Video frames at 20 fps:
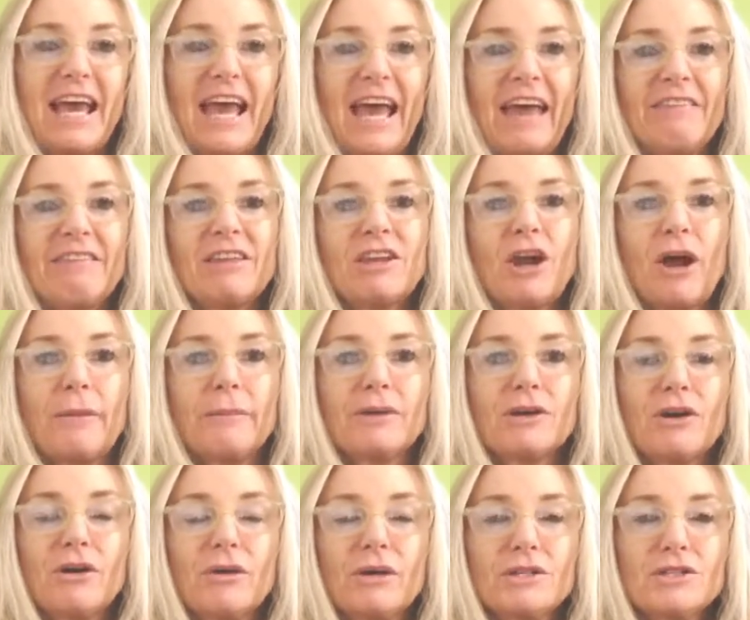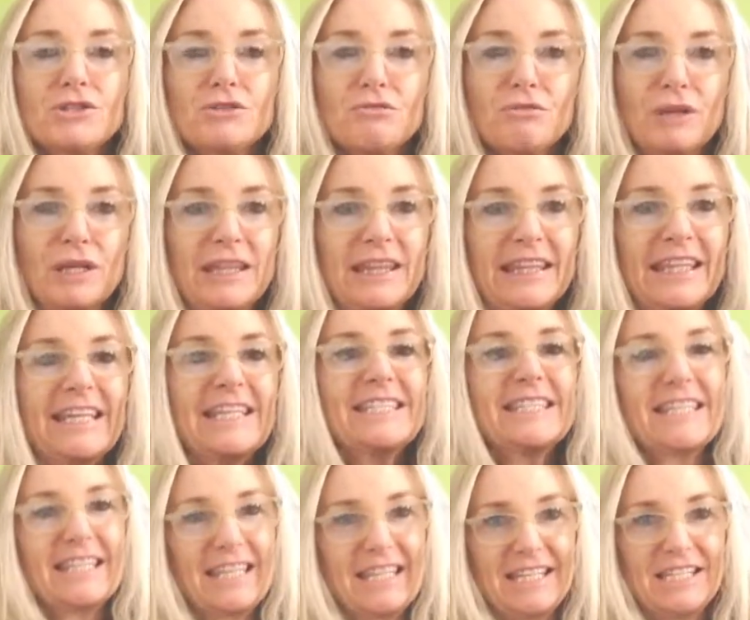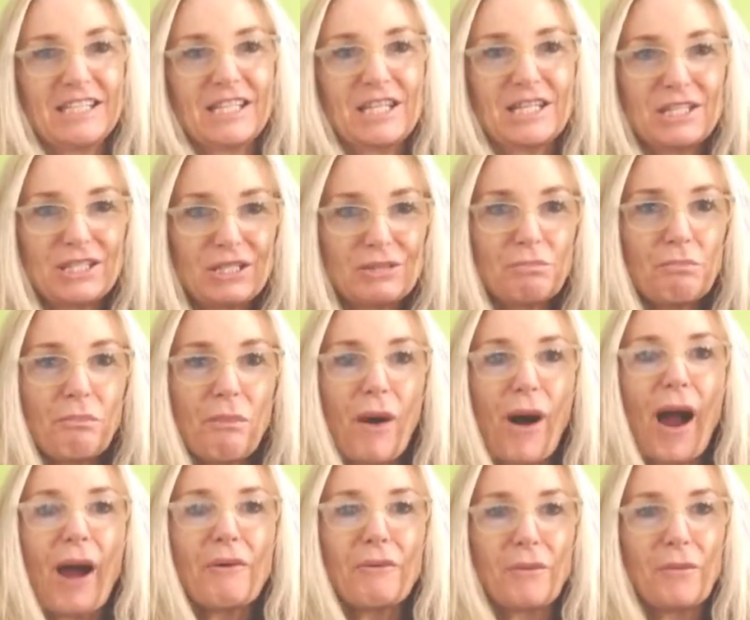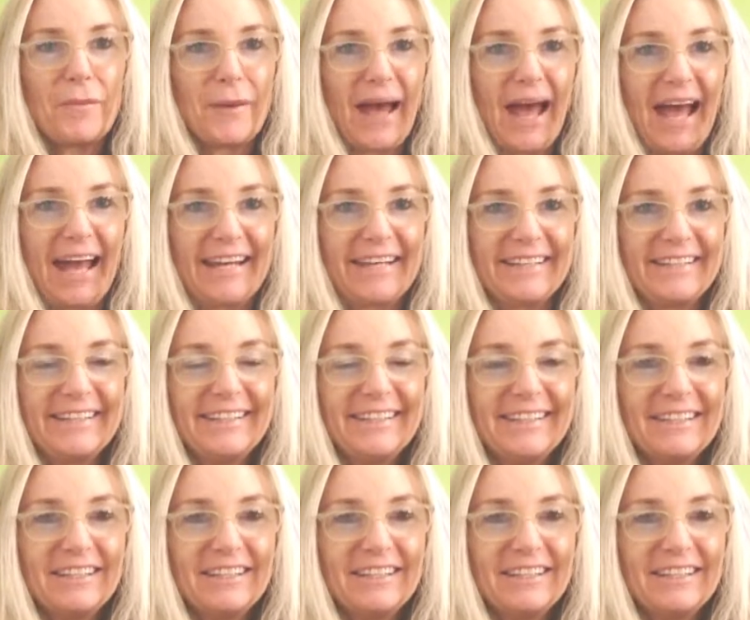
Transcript: and then I'm going to release it into the spiral pattern